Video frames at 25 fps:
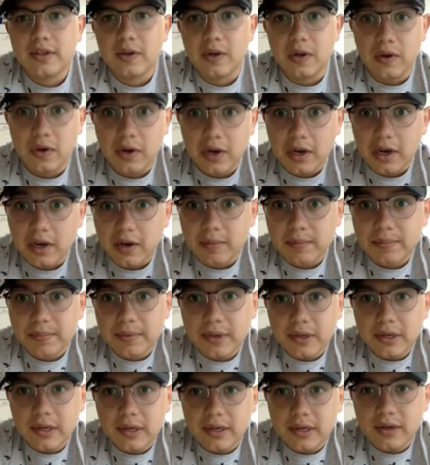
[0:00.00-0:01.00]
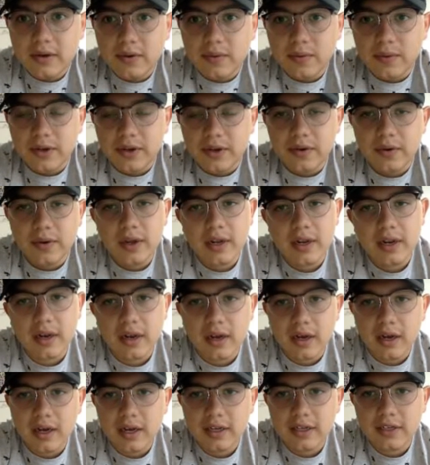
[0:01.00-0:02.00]
to look up when you get
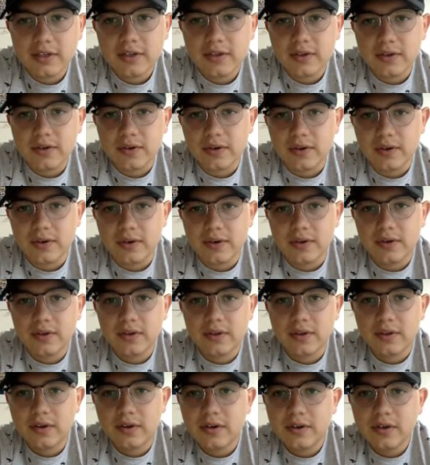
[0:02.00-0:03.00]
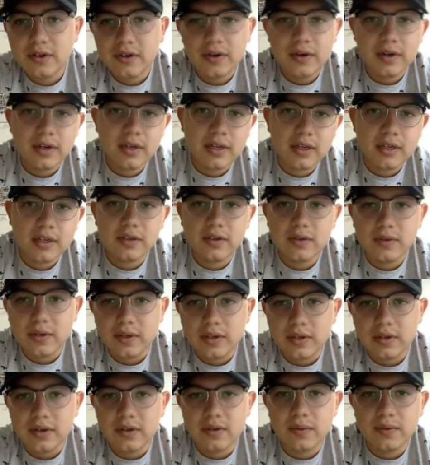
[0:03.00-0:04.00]
lost, or there's certain things you
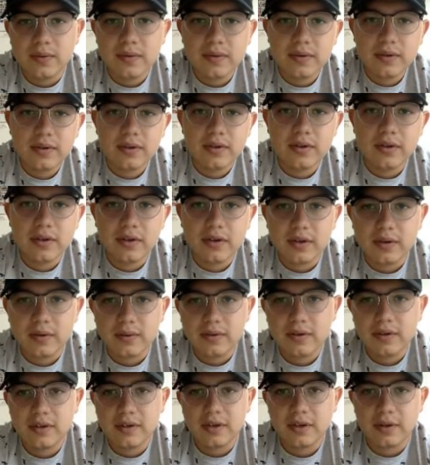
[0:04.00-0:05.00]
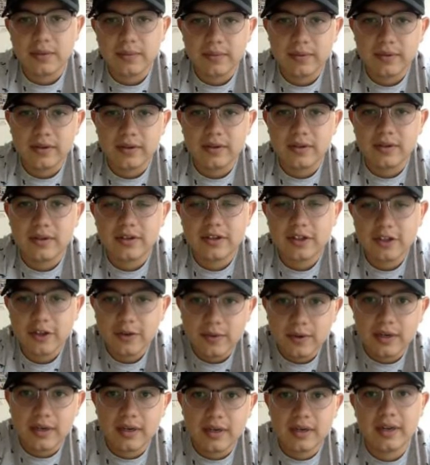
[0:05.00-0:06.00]
can do, to help the
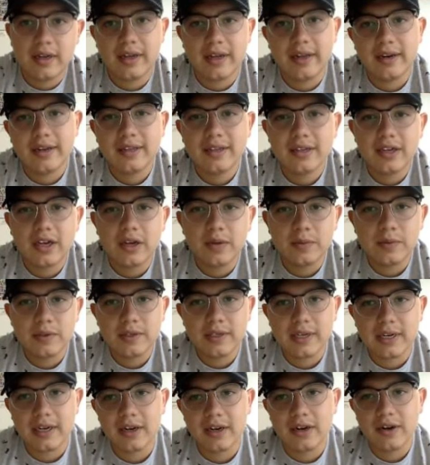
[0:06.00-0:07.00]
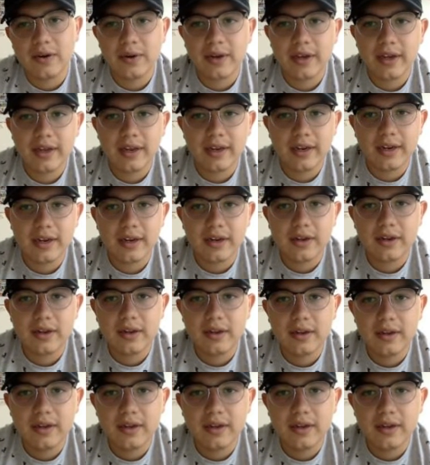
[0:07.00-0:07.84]
student, and it's almost like locating